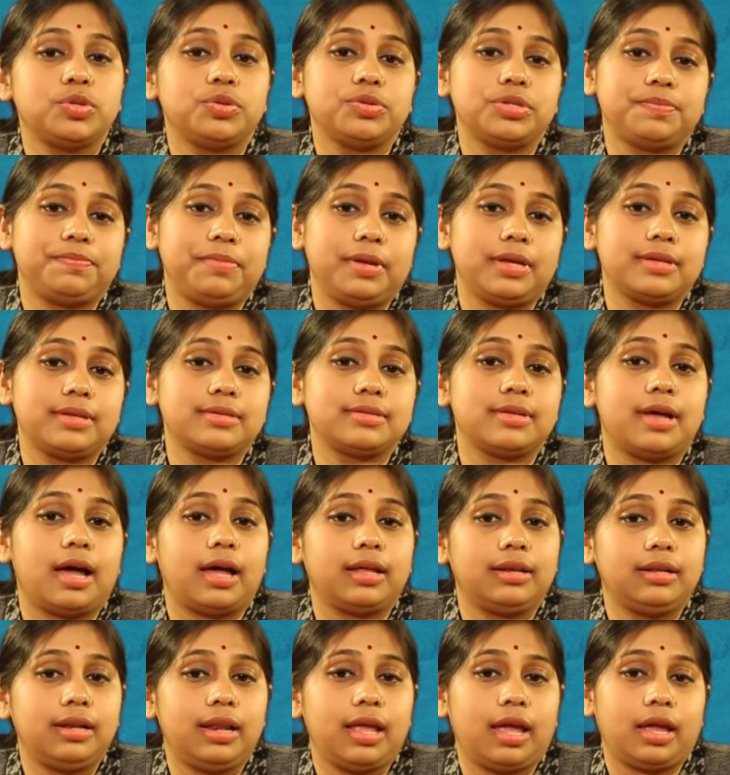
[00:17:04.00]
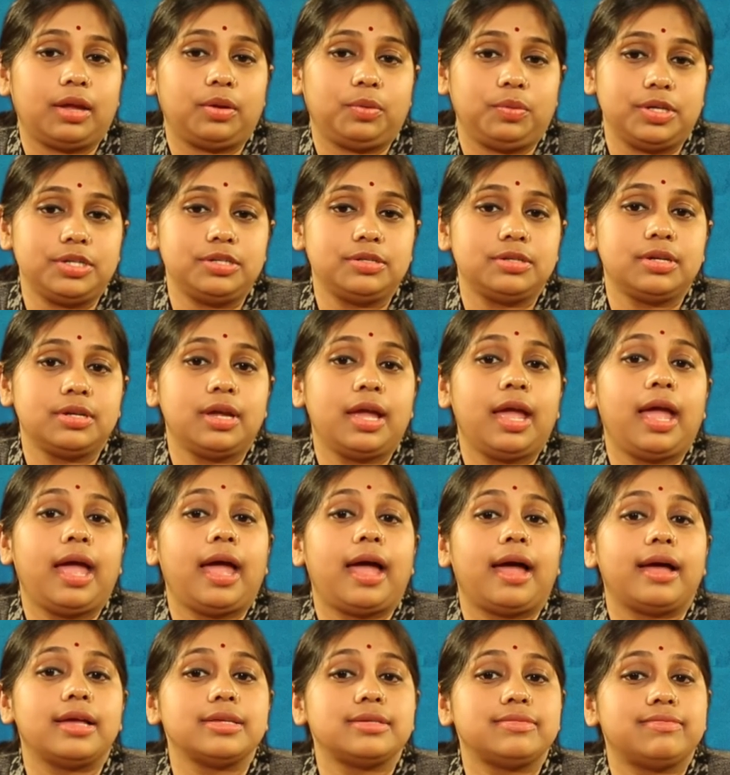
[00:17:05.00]
who speaks other language
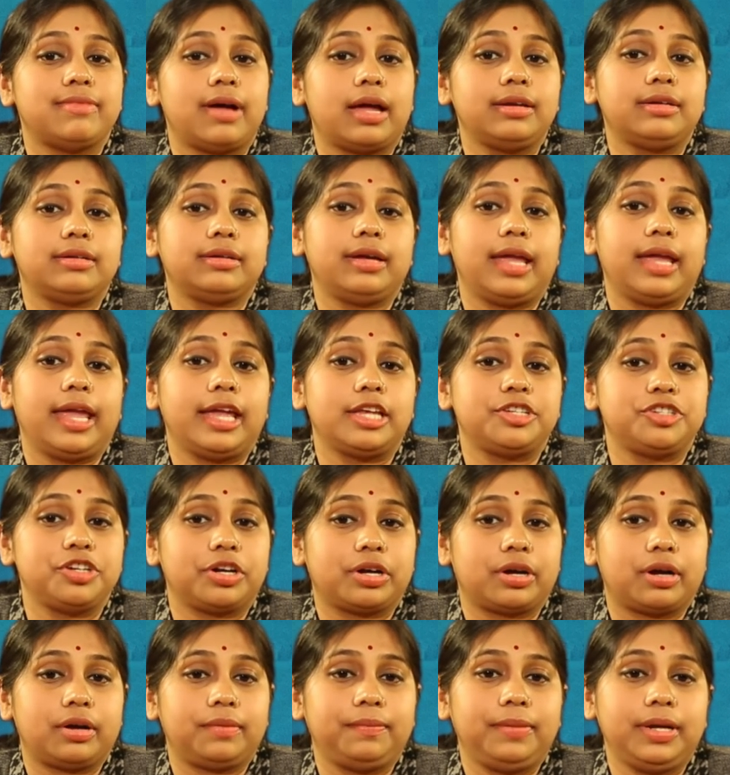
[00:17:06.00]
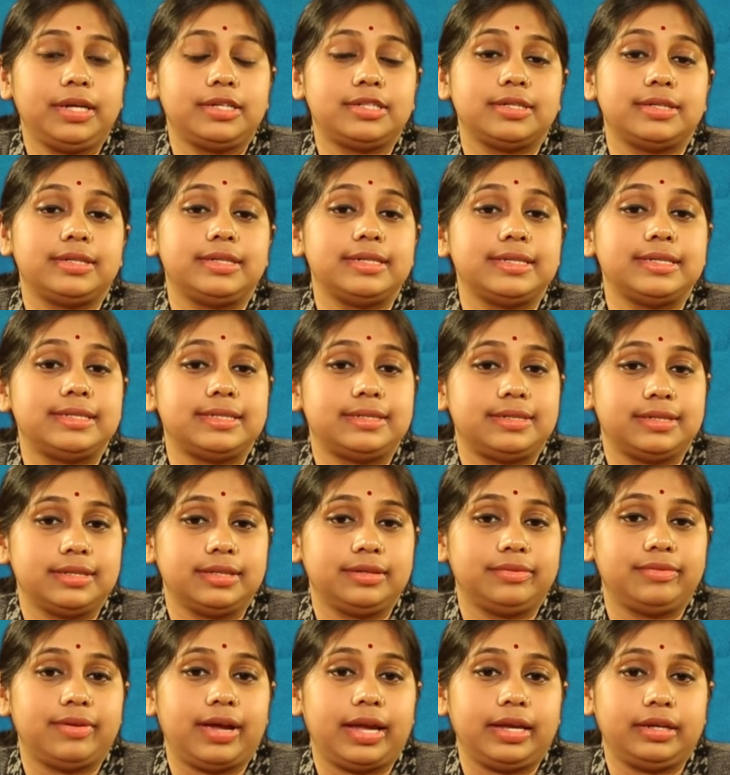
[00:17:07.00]
has further exacerbated digital
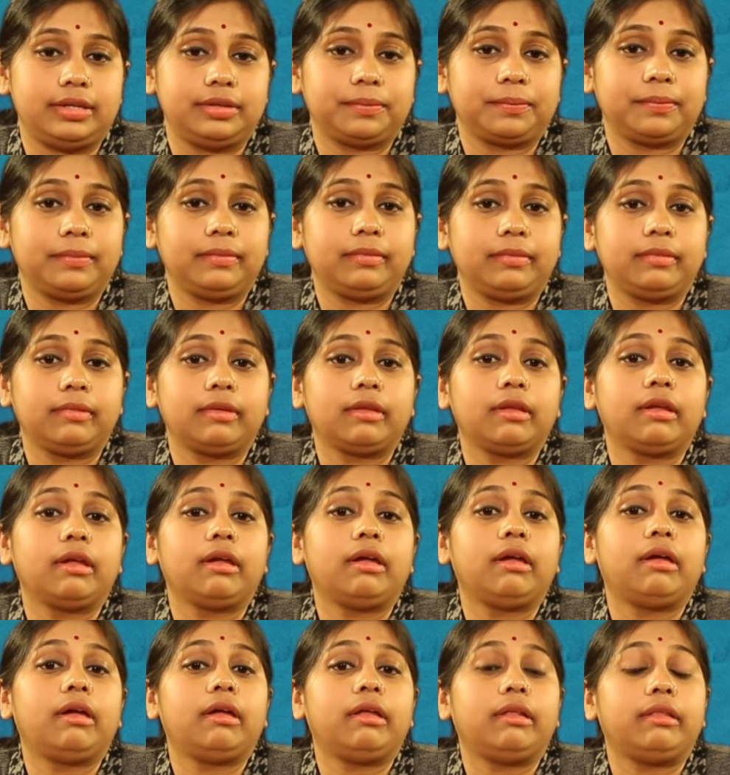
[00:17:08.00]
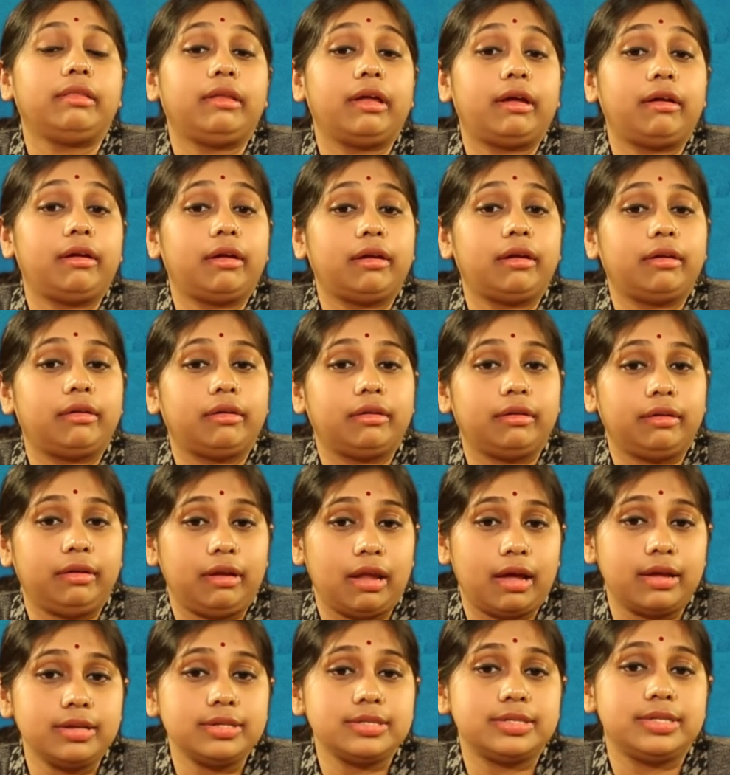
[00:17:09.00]
divide. There are
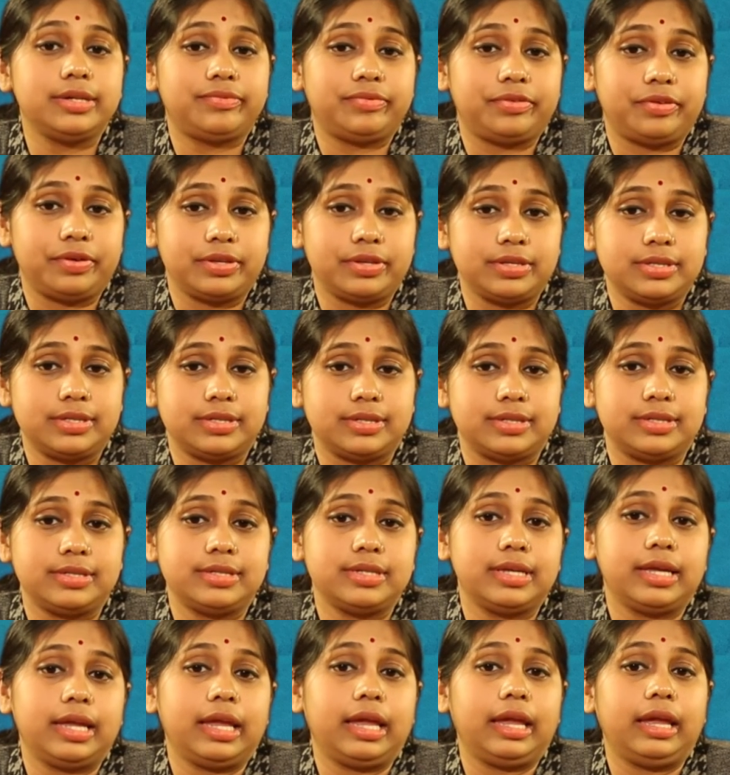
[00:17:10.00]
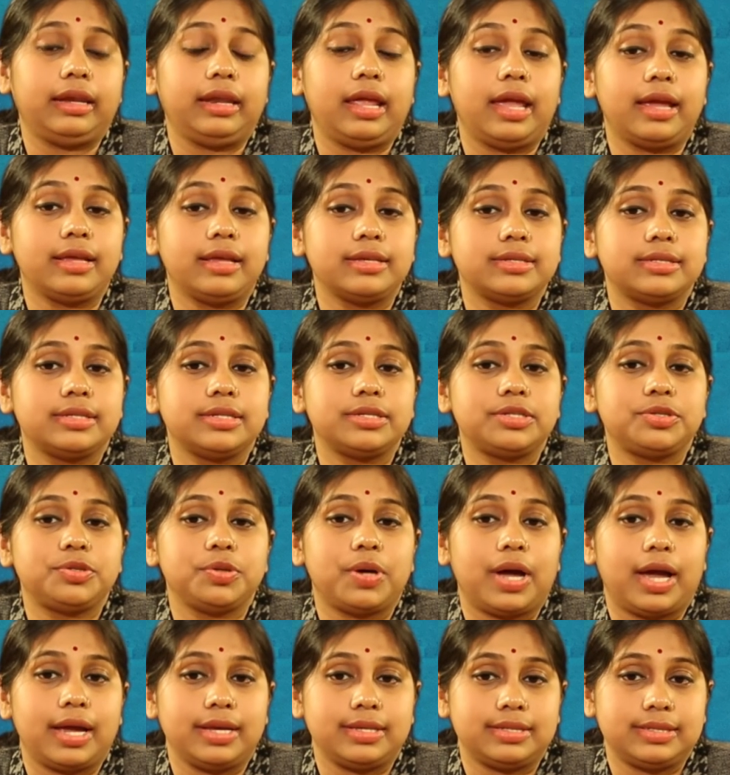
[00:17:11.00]
large differences in access to
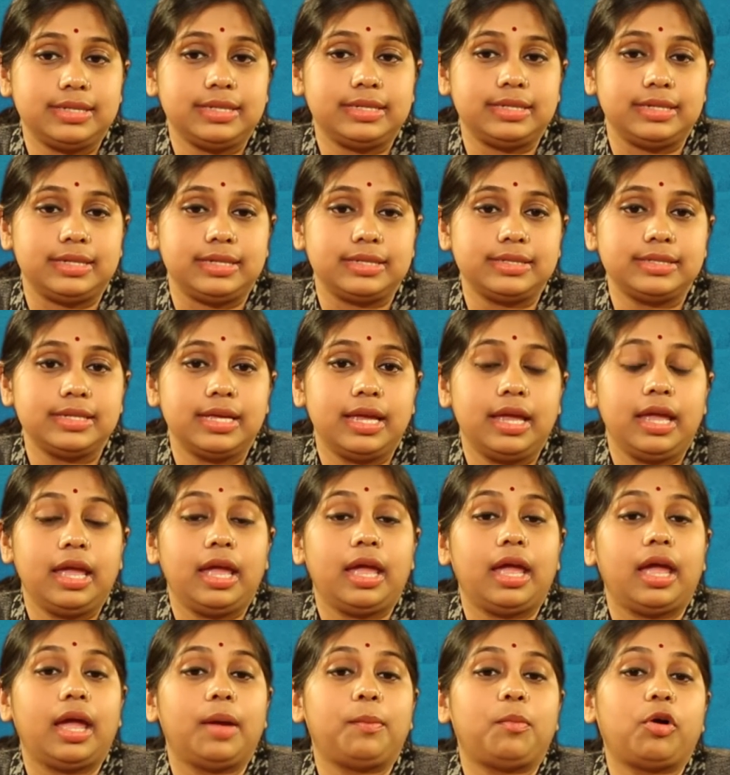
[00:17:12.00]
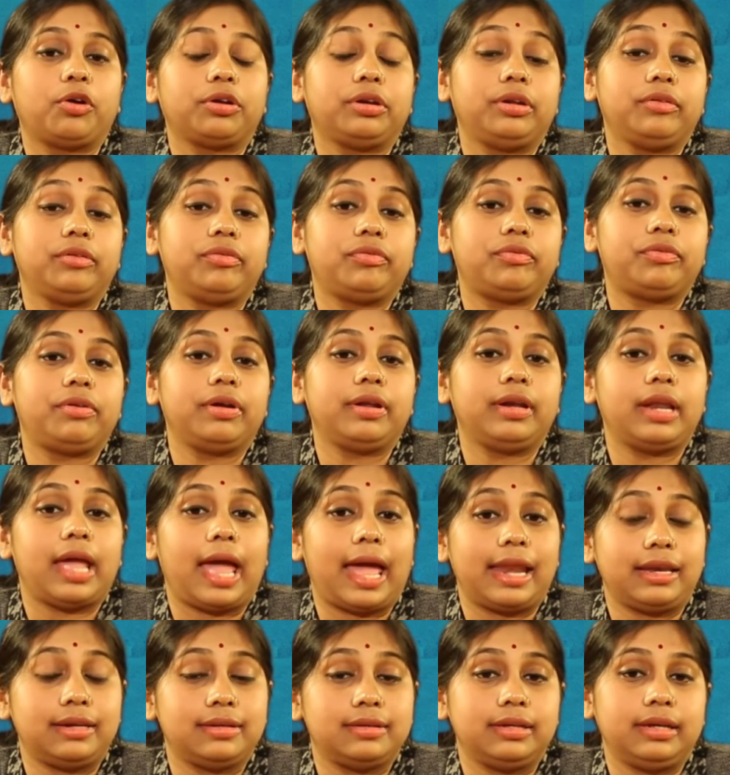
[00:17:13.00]
ICTs among different
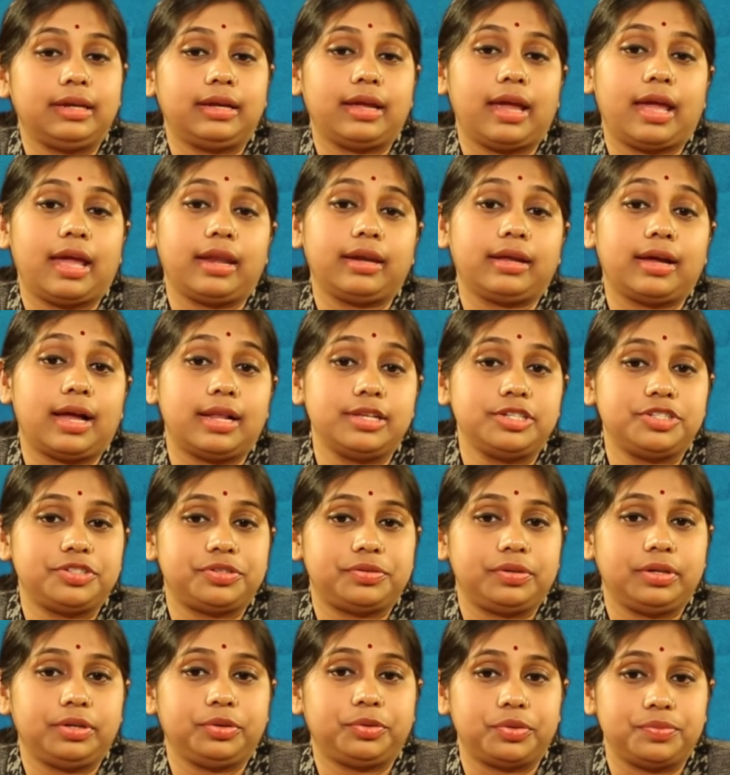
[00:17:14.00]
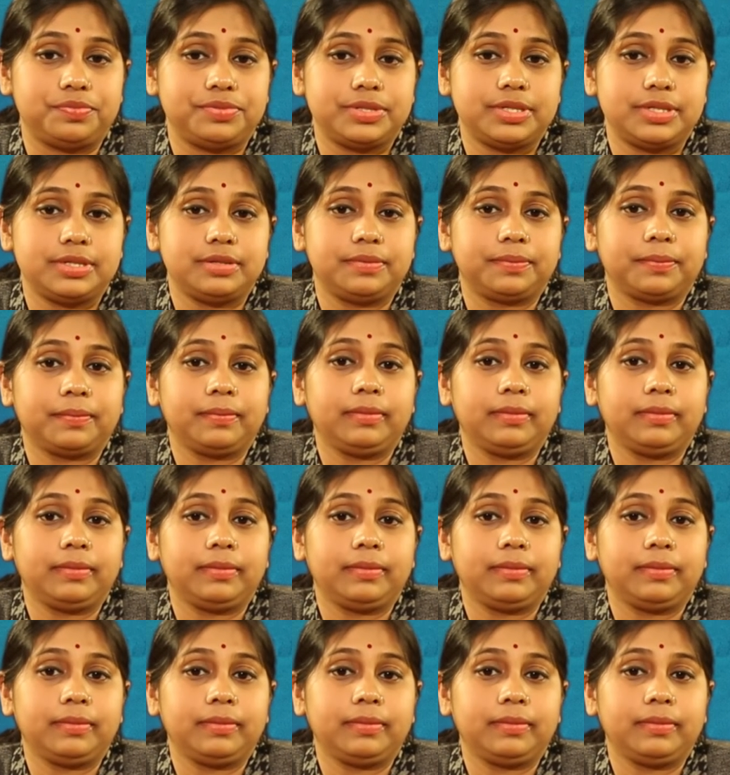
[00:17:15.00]
ethnic and cultural groups.